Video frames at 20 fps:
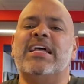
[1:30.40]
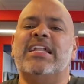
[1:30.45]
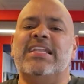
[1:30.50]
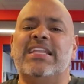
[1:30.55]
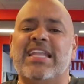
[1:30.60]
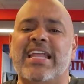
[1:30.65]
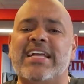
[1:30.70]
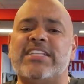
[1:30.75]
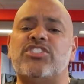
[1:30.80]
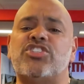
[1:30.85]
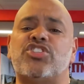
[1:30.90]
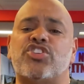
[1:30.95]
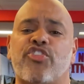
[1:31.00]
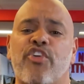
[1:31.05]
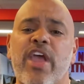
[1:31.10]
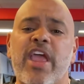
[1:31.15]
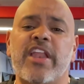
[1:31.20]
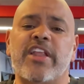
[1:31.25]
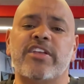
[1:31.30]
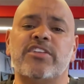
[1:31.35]
lets
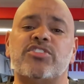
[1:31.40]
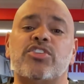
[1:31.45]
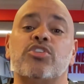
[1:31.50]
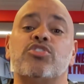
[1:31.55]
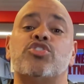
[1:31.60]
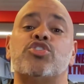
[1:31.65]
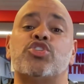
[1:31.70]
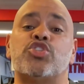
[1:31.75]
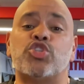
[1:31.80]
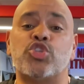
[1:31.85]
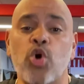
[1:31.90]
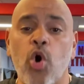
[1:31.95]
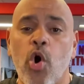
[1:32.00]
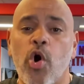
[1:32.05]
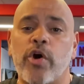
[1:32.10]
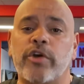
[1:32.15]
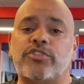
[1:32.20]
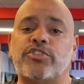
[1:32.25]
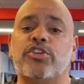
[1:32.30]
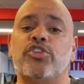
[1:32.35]
trainers
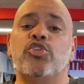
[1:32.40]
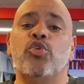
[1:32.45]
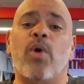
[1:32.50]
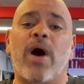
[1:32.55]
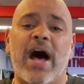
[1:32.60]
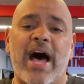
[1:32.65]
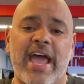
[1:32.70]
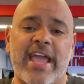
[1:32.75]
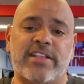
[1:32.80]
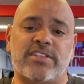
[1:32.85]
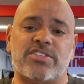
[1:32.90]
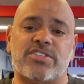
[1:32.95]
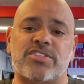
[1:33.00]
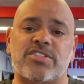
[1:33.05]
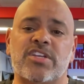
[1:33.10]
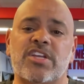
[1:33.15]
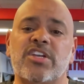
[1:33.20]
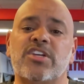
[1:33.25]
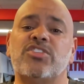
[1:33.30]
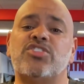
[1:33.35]
soar to new heights,
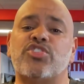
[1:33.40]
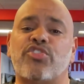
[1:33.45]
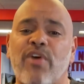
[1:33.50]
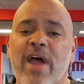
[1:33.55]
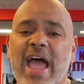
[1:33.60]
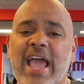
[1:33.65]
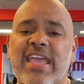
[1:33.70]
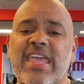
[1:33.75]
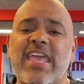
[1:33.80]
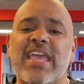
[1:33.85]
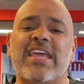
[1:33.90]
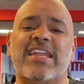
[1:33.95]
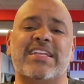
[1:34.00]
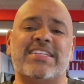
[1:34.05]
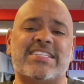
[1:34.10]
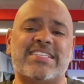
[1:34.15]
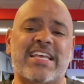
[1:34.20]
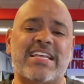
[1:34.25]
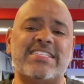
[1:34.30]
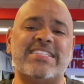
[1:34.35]
tracking and
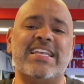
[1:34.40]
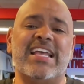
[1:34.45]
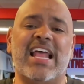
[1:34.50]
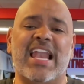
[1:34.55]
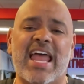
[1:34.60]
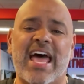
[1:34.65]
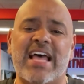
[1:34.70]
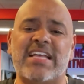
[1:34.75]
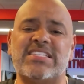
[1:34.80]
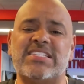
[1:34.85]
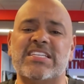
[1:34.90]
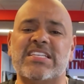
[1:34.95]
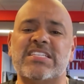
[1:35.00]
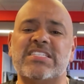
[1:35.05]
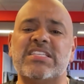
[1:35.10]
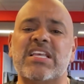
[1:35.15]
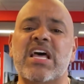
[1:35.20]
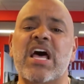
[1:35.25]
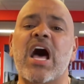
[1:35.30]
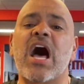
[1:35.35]
assessing
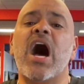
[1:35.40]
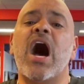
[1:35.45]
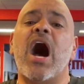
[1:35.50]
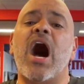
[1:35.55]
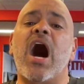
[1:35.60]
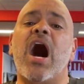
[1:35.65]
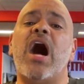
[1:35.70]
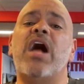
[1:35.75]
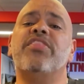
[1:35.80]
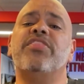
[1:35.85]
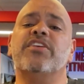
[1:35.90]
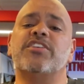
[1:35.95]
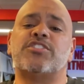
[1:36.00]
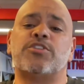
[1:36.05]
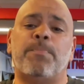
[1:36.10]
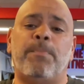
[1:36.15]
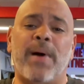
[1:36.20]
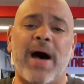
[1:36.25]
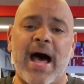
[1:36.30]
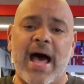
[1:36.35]
classes on the
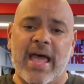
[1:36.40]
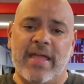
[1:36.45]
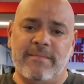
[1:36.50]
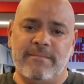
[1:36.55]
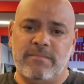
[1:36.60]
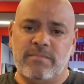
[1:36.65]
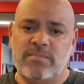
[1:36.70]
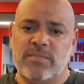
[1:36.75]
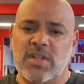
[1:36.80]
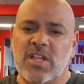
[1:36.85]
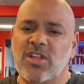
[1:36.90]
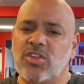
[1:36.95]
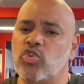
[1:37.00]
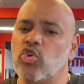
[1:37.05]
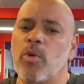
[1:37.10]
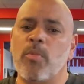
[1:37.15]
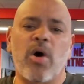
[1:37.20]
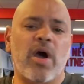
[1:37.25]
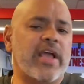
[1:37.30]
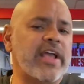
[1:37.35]
spot.
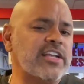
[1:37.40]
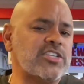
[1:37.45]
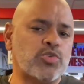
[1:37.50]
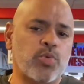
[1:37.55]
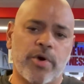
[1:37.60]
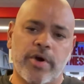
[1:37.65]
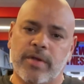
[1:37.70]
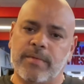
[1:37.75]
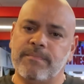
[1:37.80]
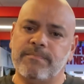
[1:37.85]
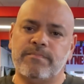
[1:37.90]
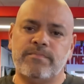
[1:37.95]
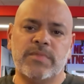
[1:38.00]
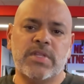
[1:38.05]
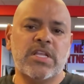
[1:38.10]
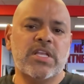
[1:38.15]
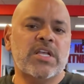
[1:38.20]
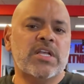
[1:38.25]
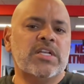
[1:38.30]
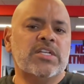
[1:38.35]
No more guesswork,
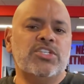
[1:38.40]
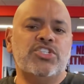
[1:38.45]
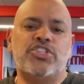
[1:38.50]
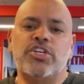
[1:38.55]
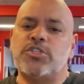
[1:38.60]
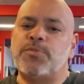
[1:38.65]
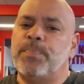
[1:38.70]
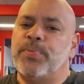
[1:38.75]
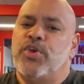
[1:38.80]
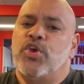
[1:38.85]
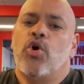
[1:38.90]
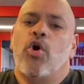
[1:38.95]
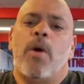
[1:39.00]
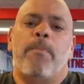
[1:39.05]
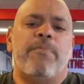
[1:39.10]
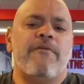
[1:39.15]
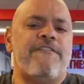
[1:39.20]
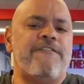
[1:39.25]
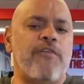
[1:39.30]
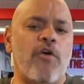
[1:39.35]
just pure
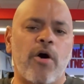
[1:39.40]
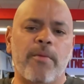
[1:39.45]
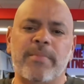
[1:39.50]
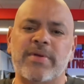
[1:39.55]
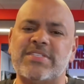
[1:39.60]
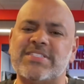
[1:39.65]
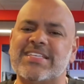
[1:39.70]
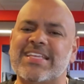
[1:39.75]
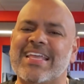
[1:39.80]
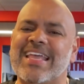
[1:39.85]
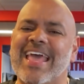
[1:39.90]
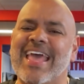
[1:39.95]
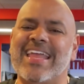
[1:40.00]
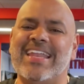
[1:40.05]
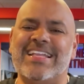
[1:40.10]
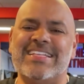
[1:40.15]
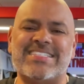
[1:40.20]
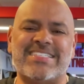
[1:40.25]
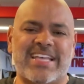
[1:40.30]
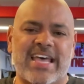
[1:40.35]
performance and
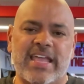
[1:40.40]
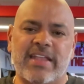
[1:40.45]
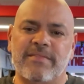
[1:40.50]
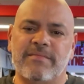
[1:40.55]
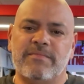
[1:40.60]
insight.